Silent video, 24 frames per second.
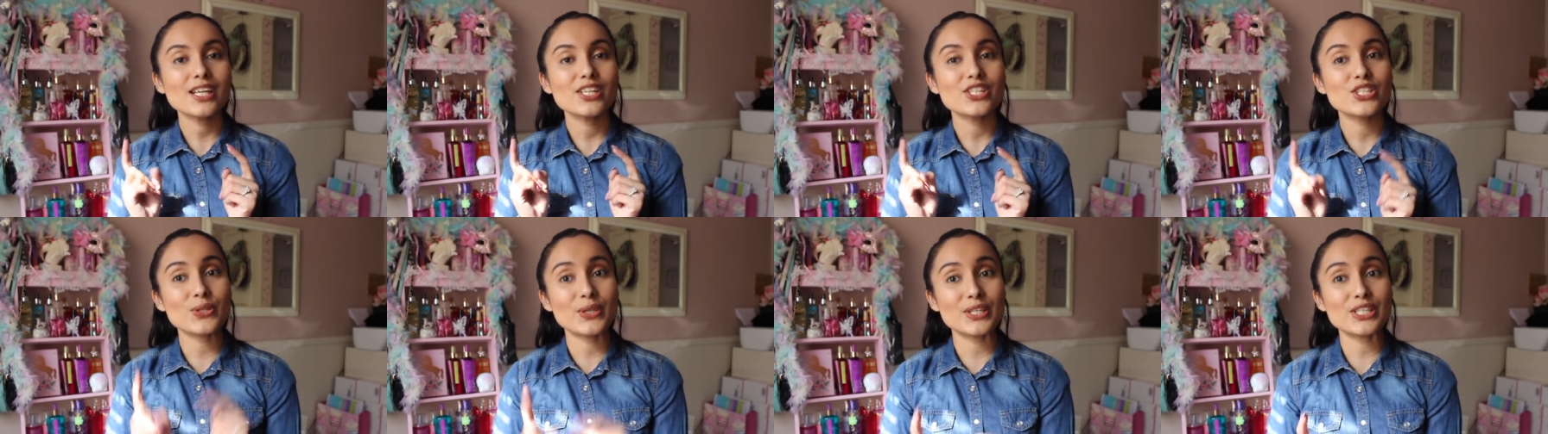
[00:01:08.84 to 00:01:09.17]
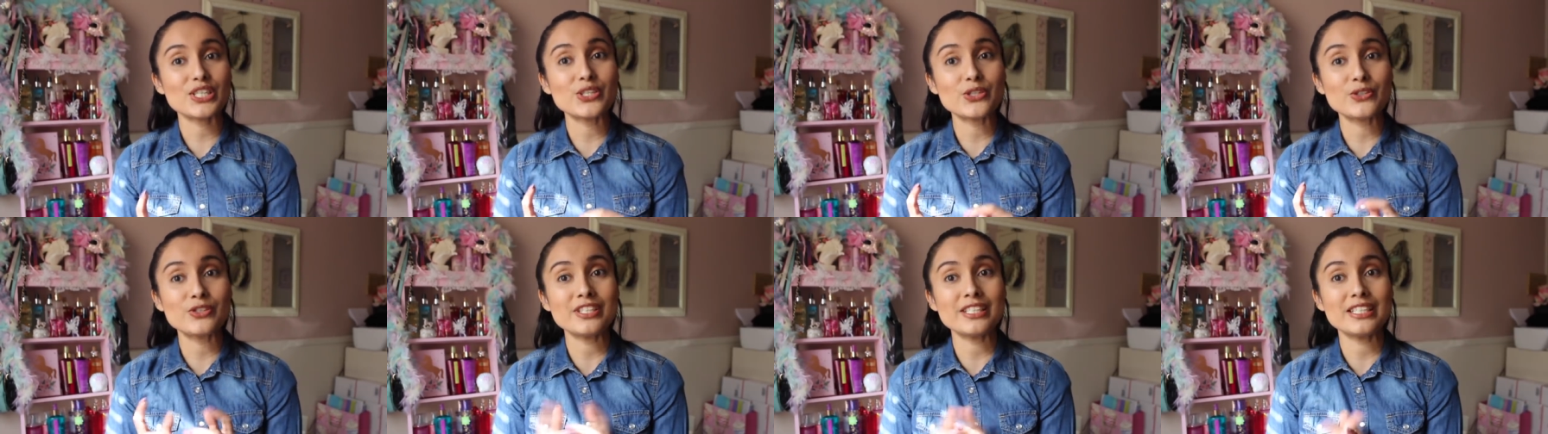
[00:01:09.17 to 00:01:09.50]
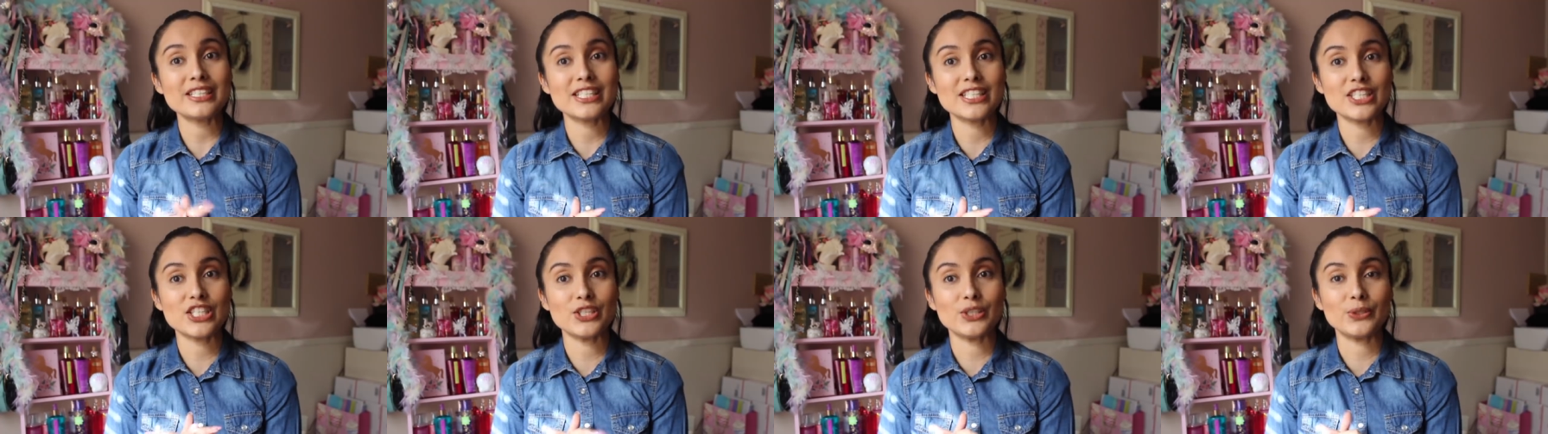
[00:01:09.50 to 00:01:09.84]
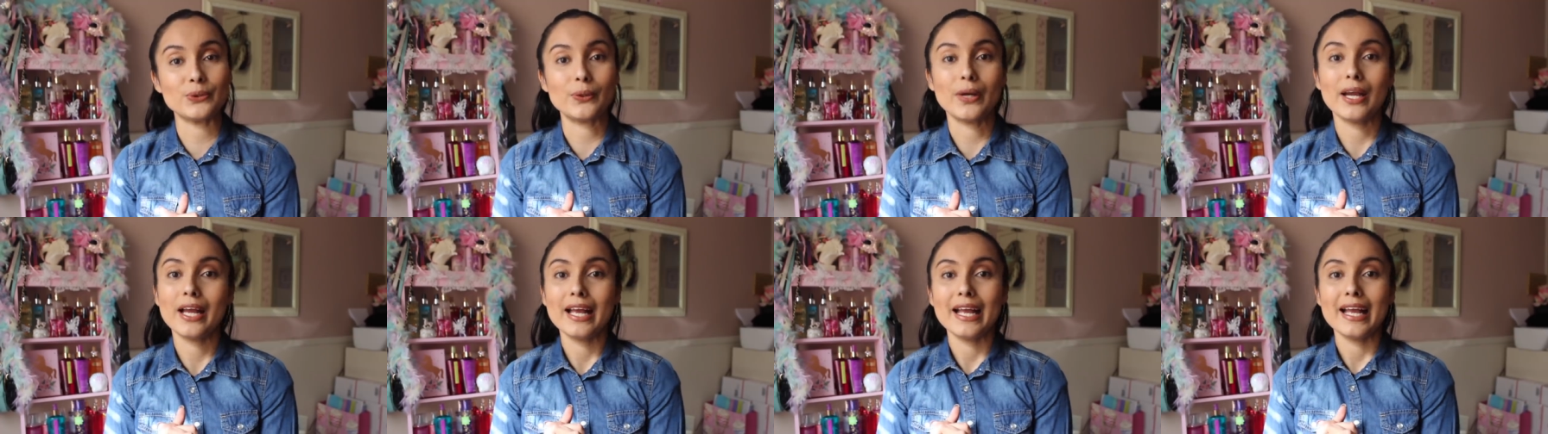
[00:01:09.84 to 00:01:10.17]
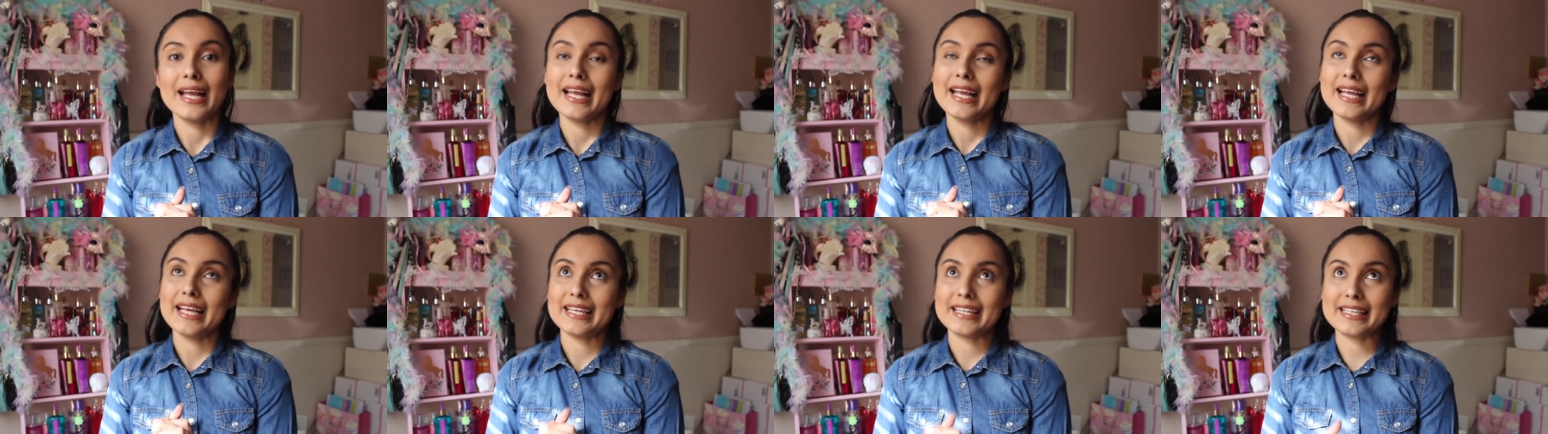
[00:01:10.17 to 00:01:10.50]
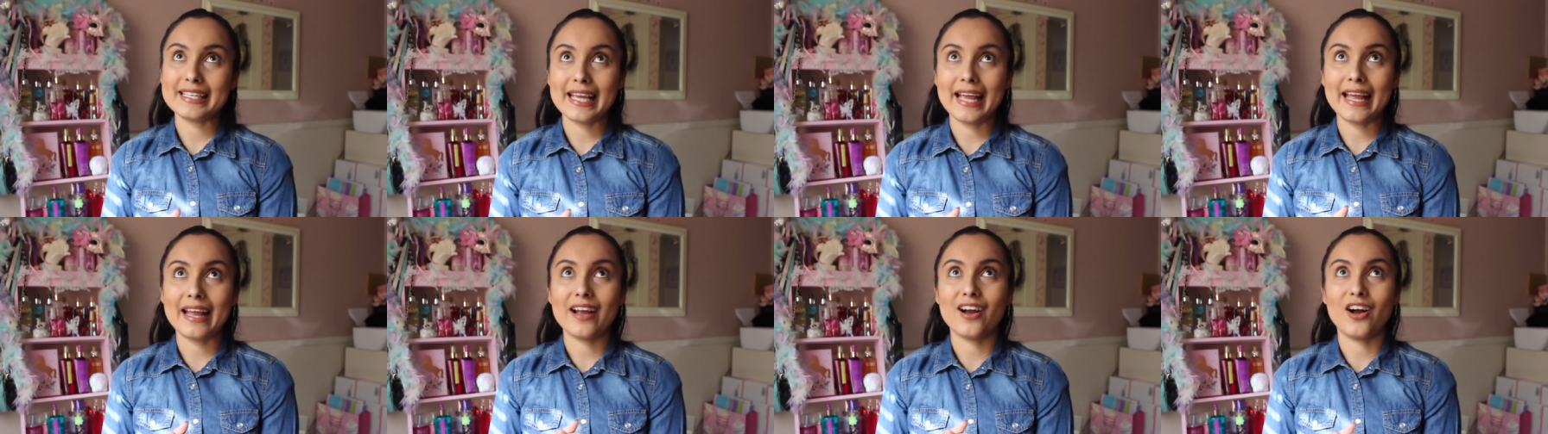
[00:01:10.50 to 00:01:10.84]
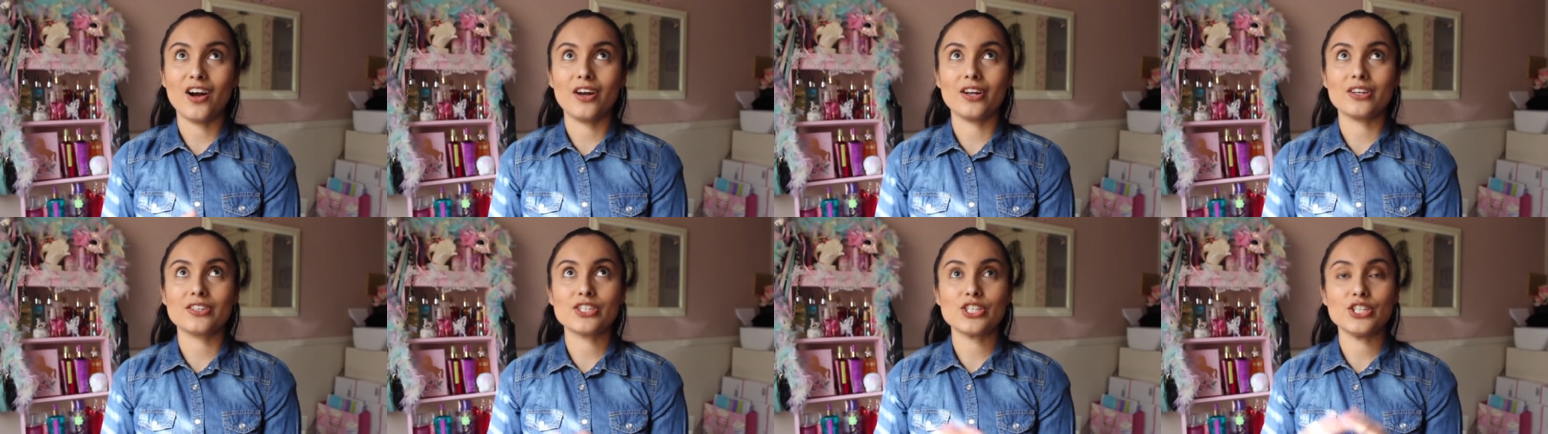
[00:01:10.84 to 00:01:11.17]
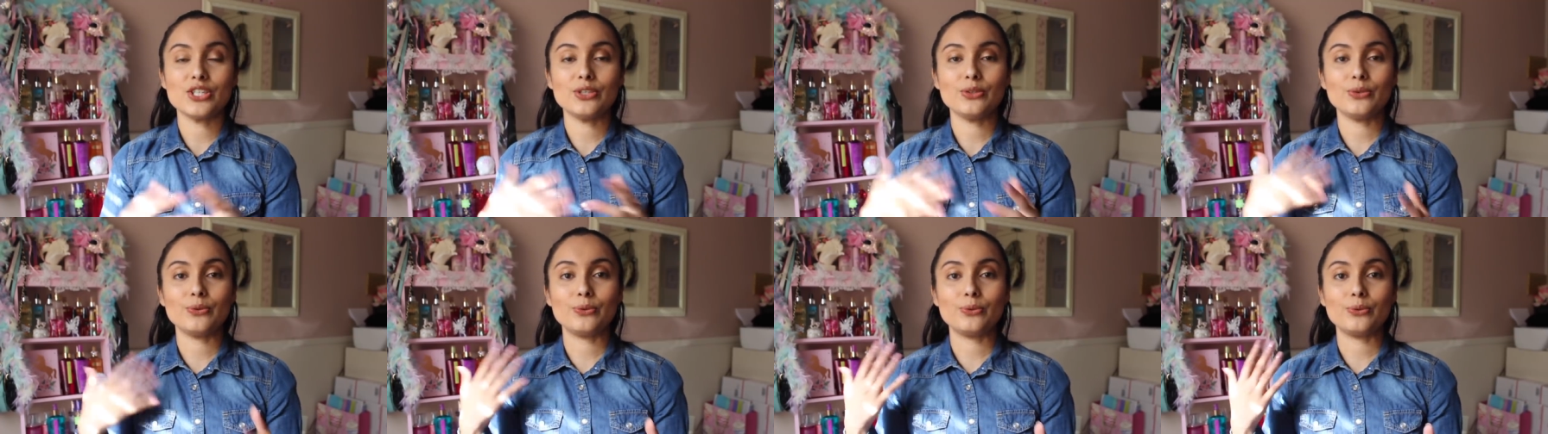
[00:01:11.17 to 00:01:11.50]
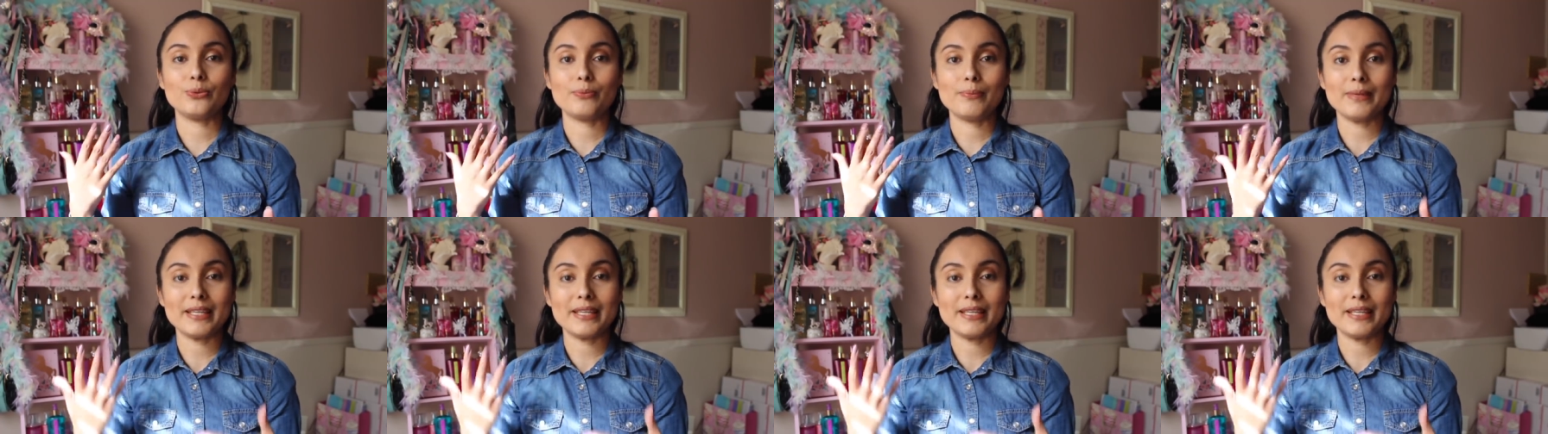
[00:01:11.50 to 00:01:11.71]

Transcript: So I do need to get on to